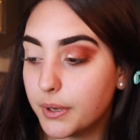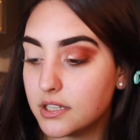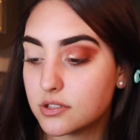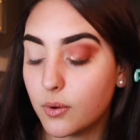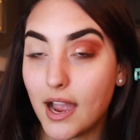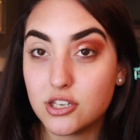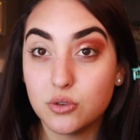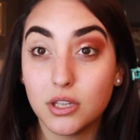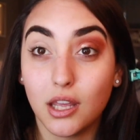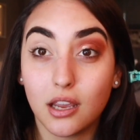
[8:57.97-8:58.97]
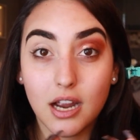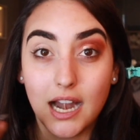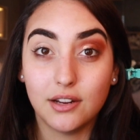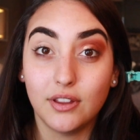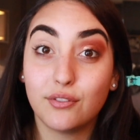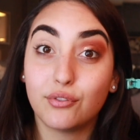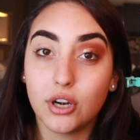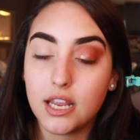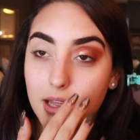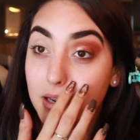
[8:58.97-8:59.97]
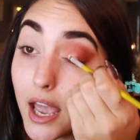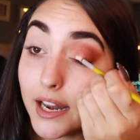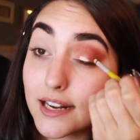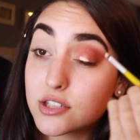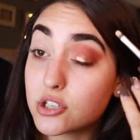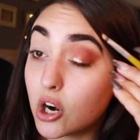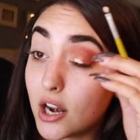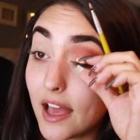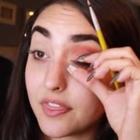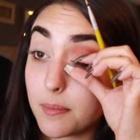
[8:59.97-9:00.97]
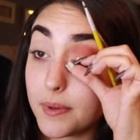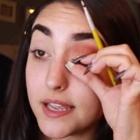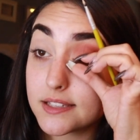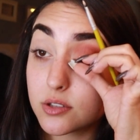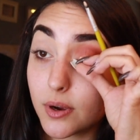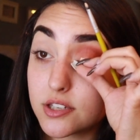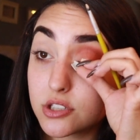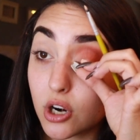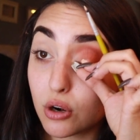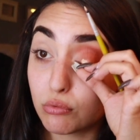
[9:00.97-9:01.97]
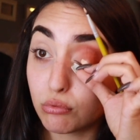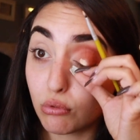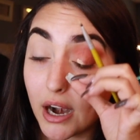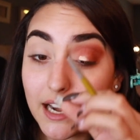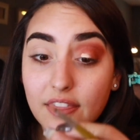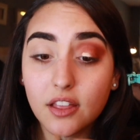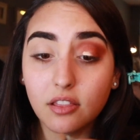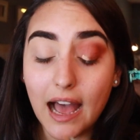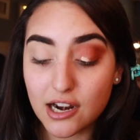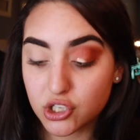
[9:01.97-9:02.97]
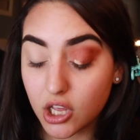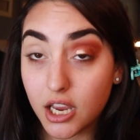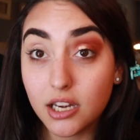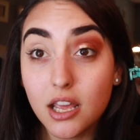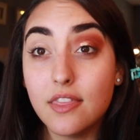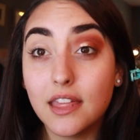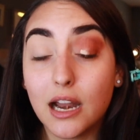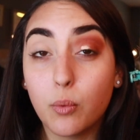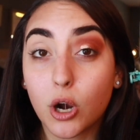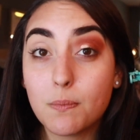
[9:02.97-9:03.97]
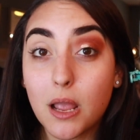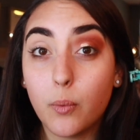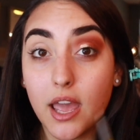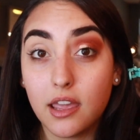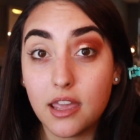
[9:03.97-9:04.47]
But so I do it like kind of like freehand, and I start at the base. So I start right at the lash line, and then I work my way